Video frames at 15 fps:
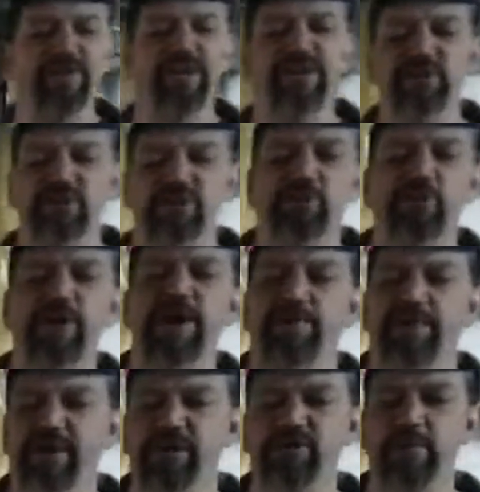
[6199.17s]
And if you have
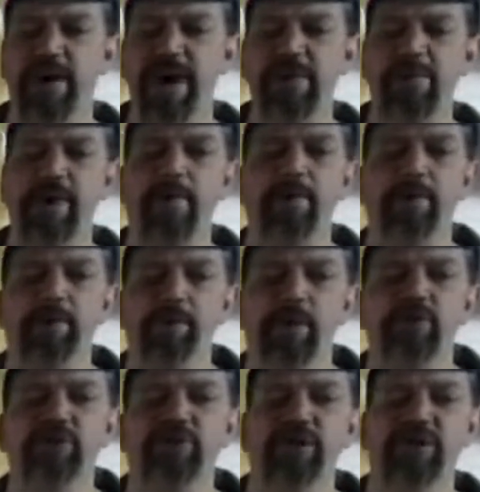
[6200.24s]
kids, it's great because you buy
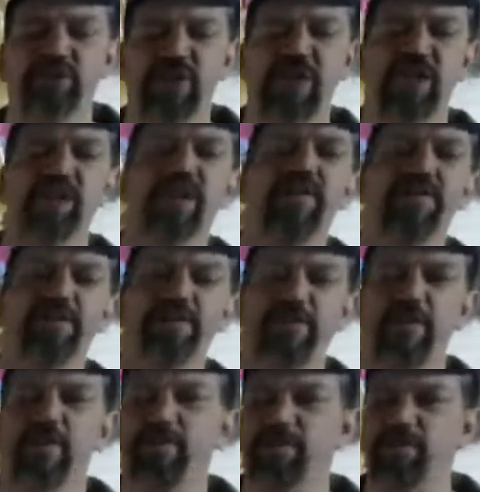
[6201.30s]
them a couple of glow sticks and they
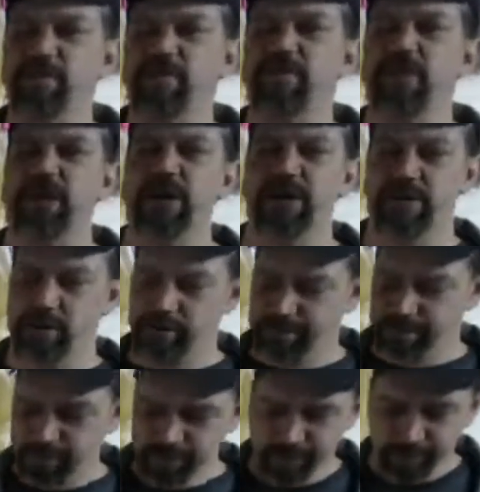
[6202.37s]
love you for the
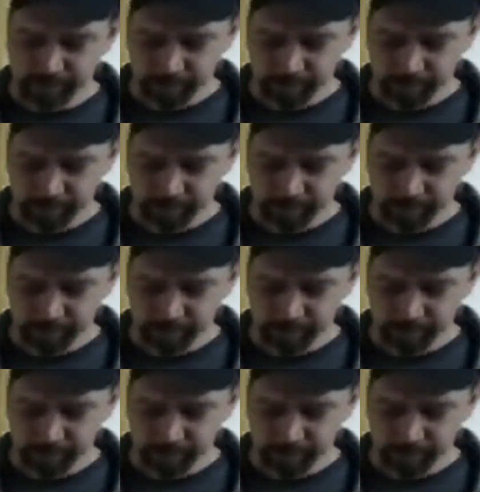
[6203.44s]
night.